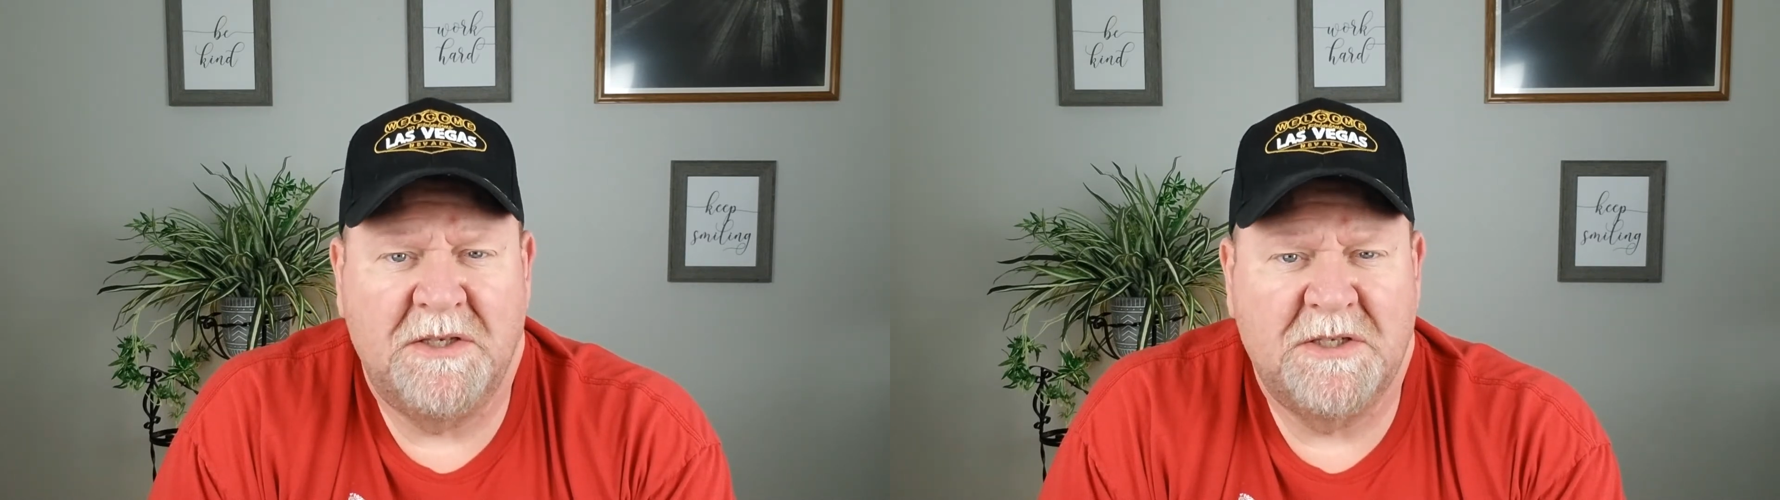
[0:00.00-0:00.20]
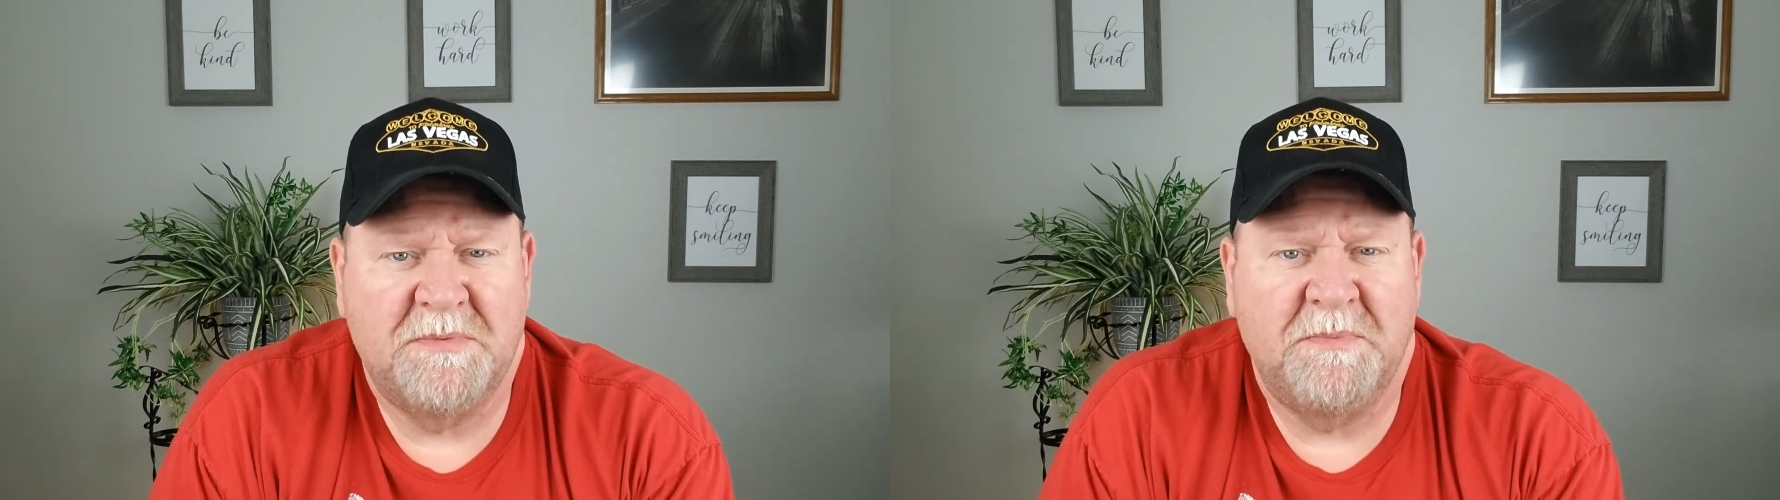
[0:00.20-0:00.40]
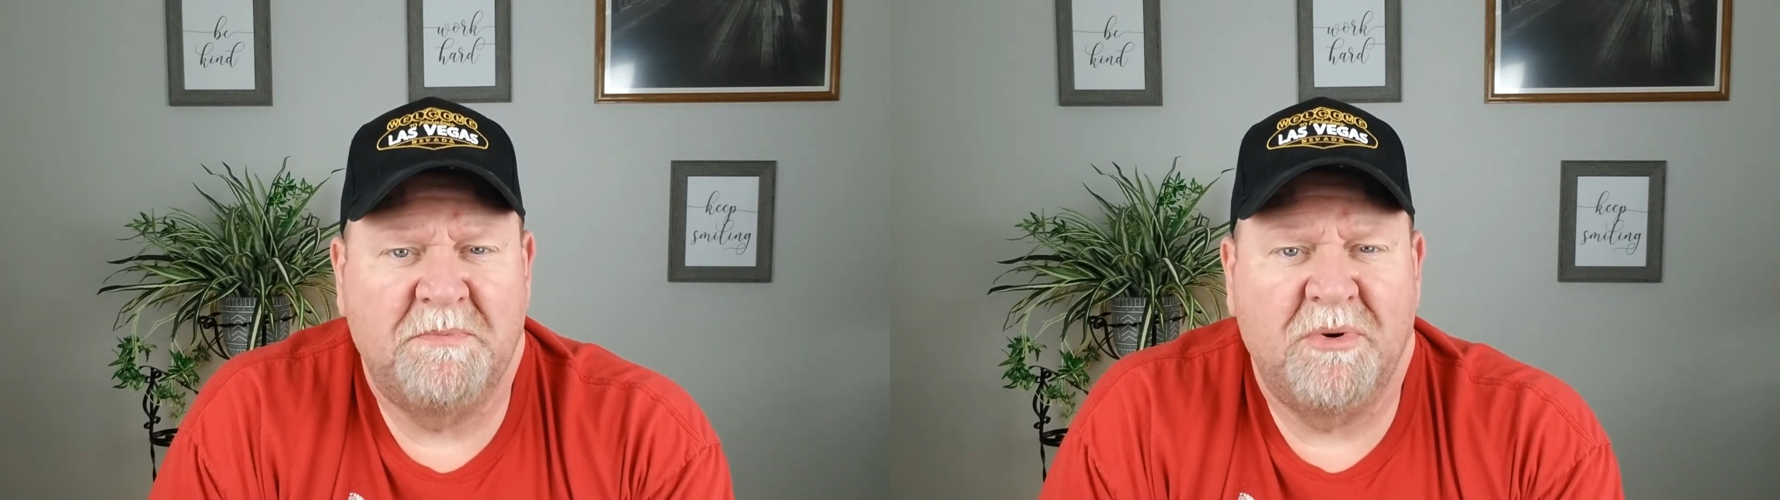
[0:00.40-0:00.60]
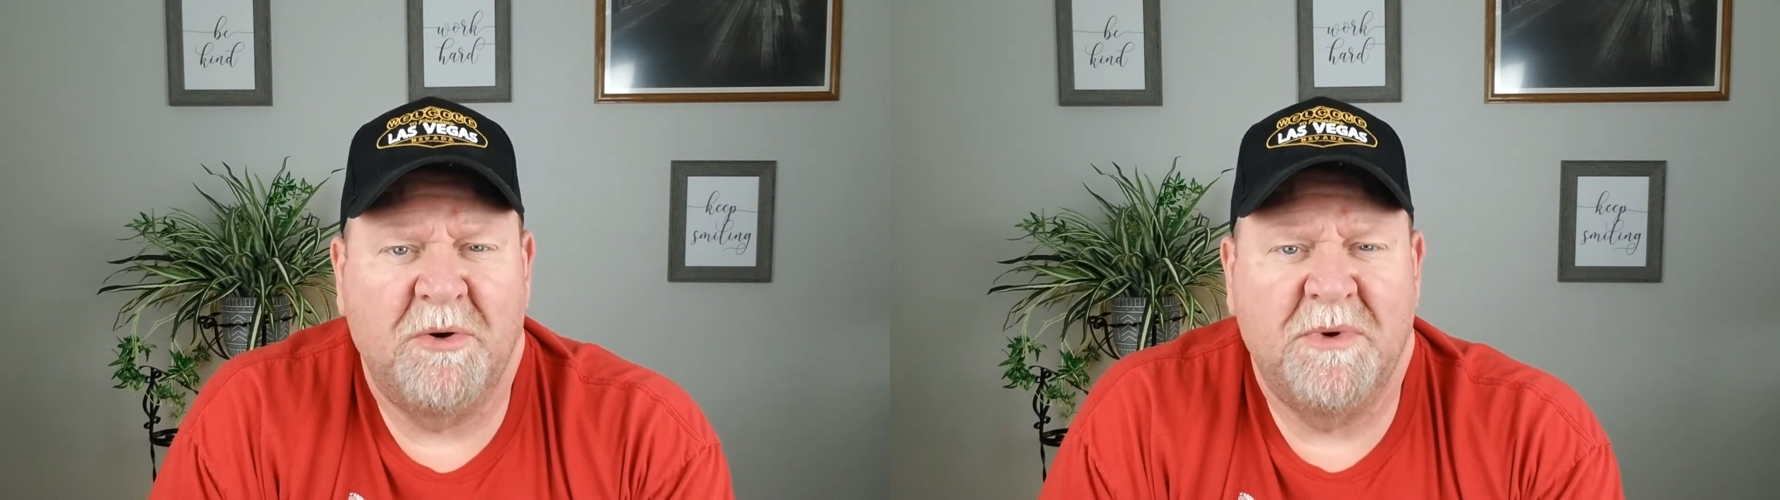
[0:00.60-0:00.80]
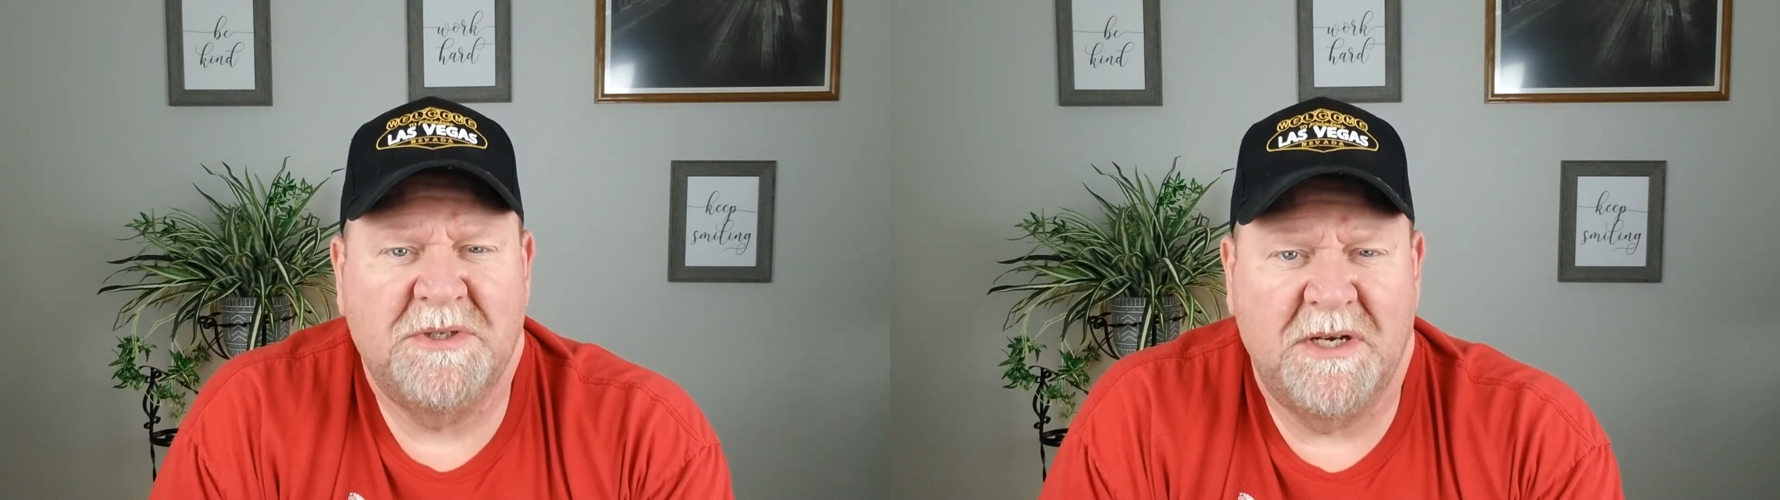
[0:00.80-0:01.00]
just
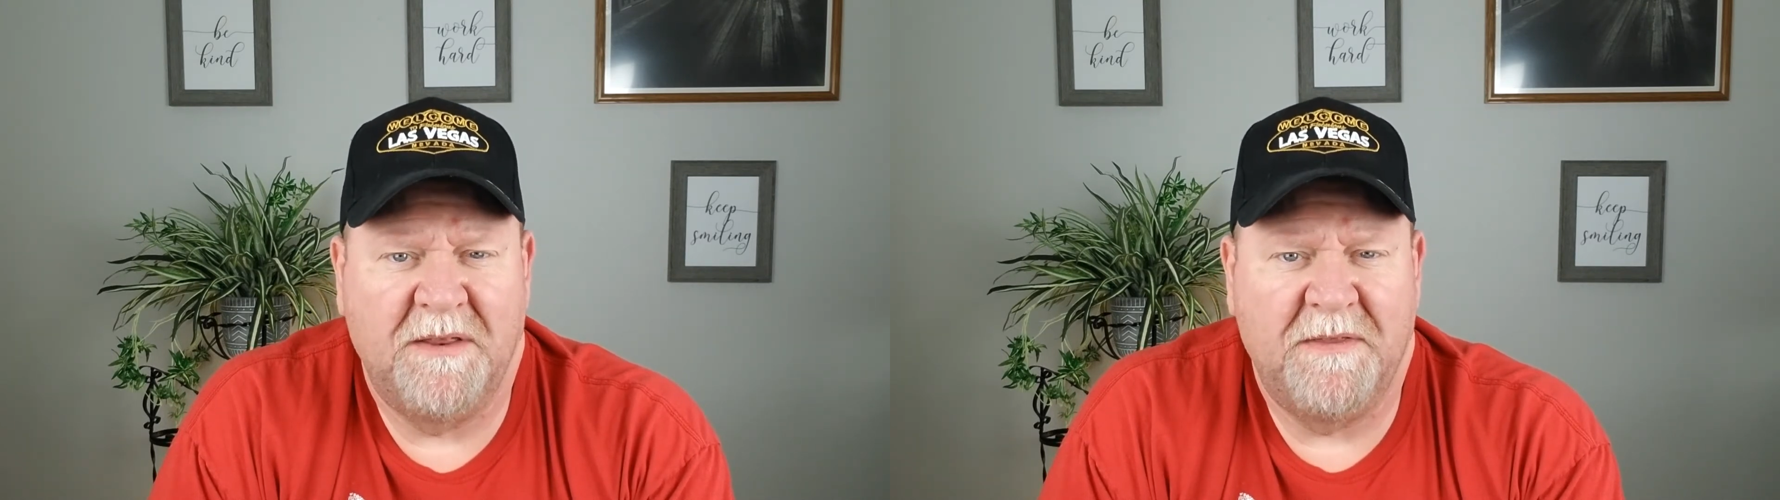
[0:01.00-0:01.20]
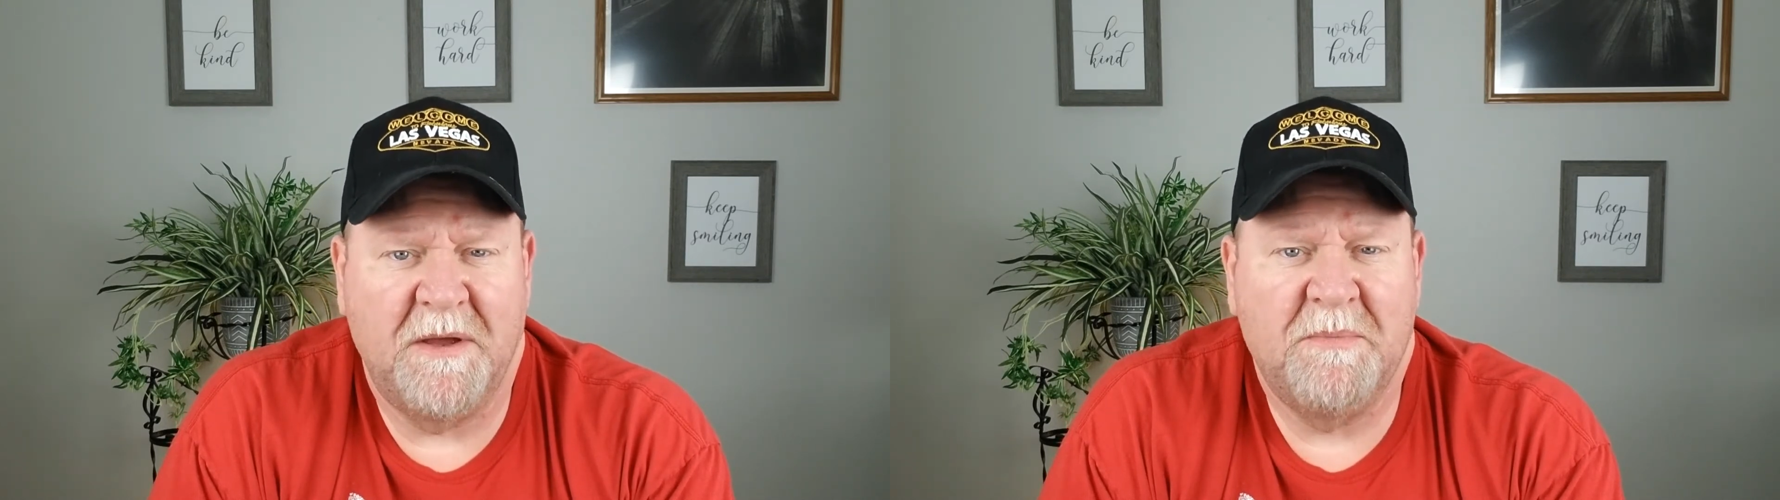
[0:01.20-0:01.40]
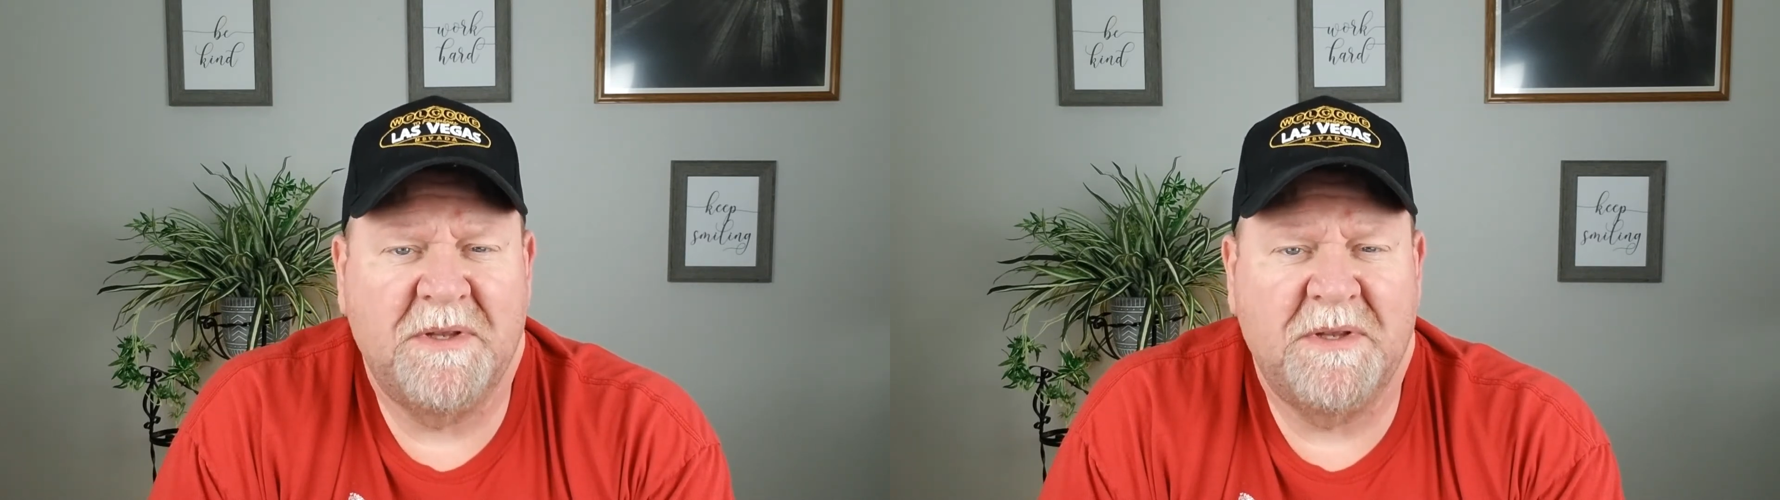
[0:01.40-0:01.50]
pretty much anything.